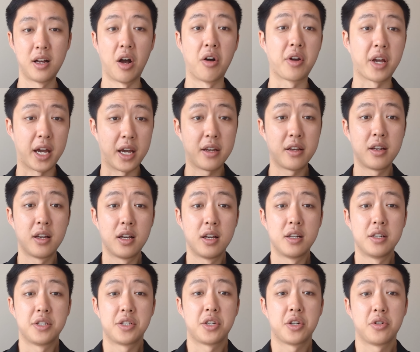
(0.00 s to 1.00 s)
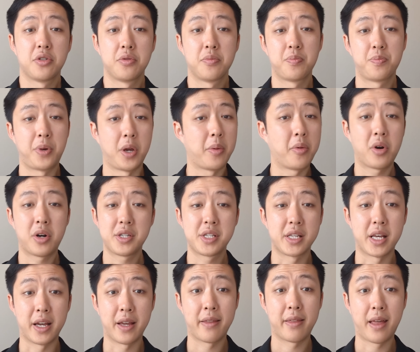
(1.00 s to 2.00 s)
Okay, so people are
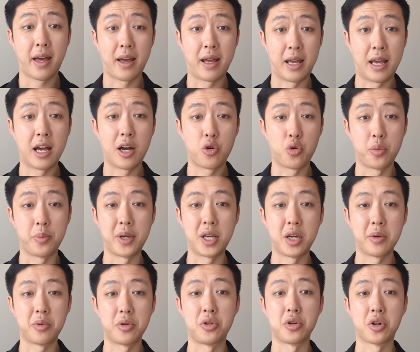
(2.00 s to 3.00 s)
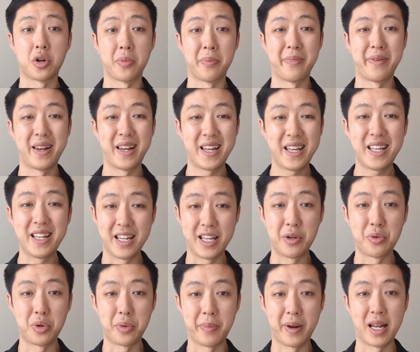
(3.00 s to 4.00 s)
saying that AI will be able to completely
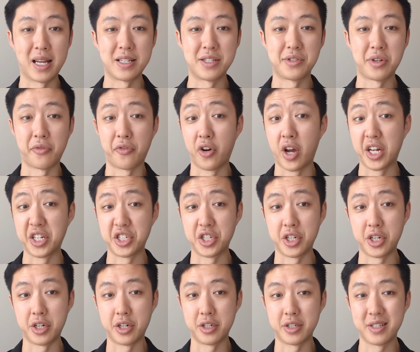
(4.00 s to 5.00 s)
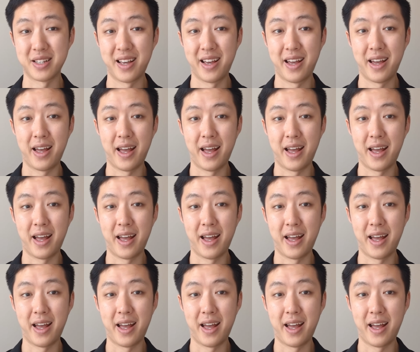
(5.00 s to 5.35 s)
replace software engineers